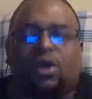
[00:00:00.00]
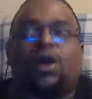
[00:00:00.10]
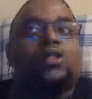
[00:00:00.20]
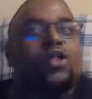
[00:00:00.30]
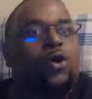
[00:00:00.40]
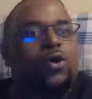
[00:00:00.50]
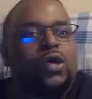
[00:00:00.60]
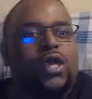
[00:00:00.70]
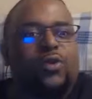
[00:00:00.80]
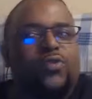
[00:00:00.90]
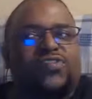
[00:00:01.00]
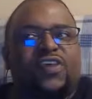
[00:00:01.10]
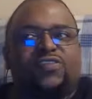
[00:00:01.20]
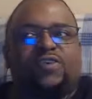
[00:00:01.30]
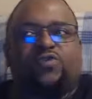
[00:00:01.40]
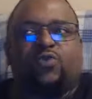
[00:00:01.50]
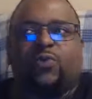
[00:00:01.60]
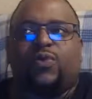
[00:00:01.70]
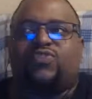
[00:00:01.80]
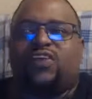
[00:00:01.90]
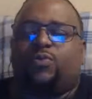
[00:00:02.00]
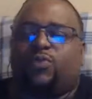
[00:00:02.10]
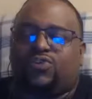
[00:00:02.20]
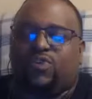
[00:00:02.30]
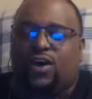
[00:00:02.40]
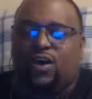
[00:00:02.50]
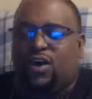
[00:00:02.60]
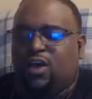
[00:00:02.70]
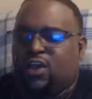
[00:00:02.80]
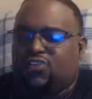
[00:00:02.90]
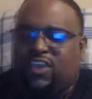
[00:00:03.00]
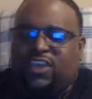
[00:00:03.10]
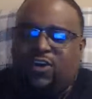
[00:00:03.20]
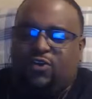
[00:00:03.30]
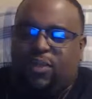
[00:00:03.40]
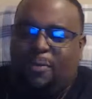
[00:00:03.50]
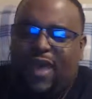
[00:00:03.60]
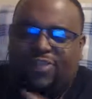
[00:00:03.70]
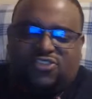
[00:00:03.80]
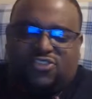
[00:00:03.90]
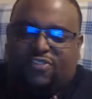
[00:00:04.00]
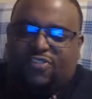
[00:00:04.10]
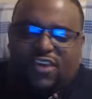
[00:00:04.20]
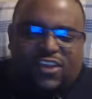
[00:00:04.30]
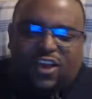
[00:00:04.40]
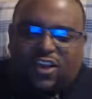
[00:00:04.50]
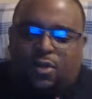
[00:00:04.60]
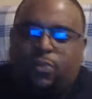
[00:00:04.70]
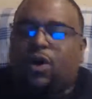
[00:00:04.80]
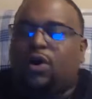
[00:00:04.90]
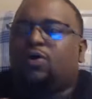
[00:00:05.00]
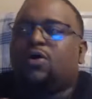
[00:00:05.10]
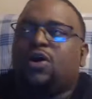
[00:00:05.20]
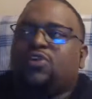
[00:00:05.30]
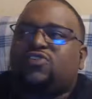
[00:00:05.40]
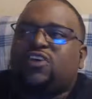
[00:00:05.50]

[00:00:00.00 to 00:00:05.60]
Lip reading: Or no, it was season 3 when she was she killed the masters of young. Well, she